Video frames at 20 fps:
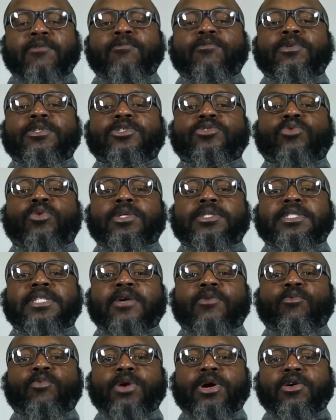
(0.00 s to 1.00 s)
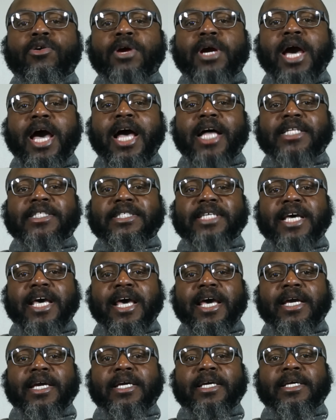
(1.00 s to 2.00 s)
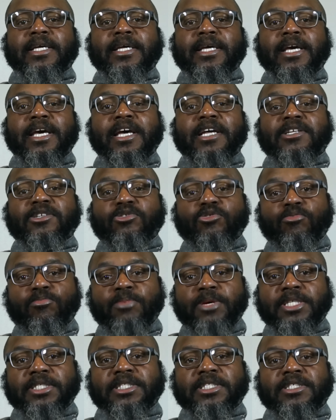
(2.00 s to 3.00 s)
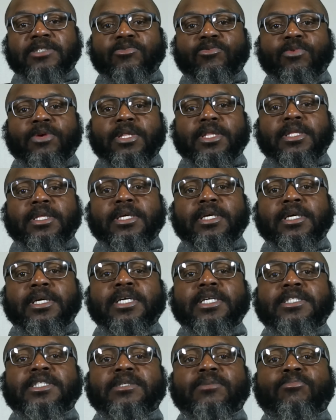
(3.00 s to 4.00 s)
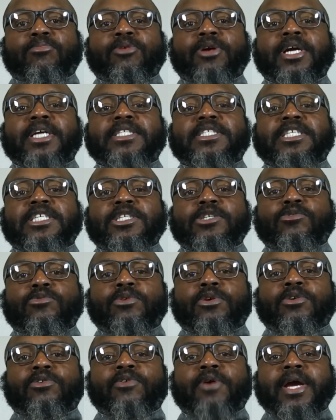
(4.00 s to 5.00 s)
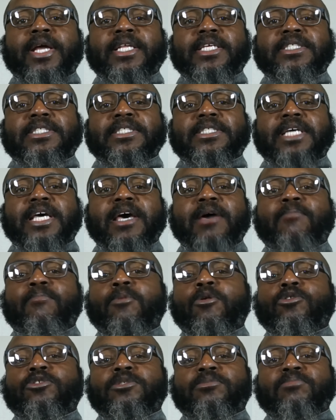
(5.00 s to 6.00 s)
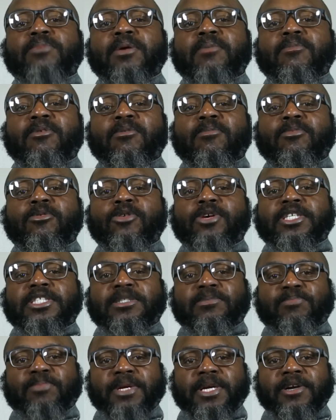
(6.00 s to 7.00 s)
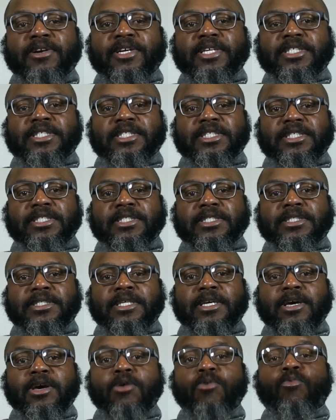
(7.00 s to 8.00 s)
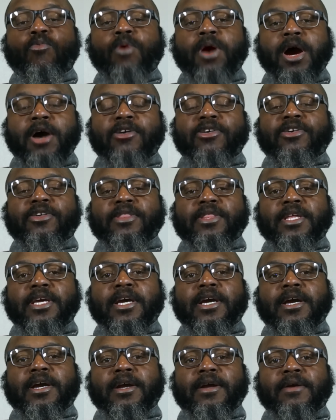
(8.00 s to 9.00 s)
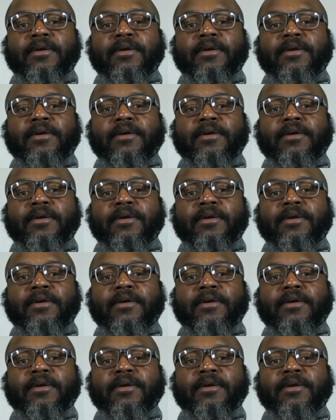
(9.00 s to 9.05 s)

resorts that will contact and do business with to bring to you the greatest and most memorable experiences while you're there.